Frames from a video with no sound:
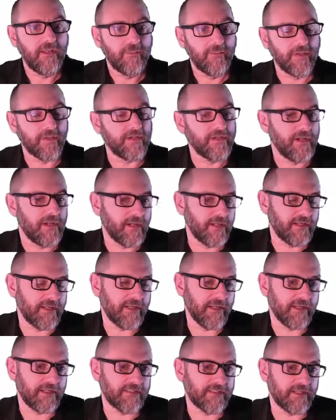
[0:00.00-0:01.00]
but not
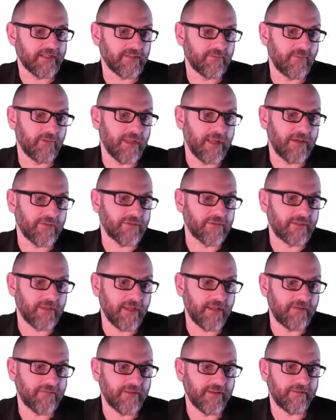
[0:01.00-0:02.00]
accessible
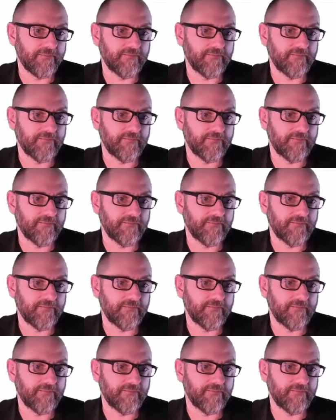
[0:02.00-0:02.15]
outside of it.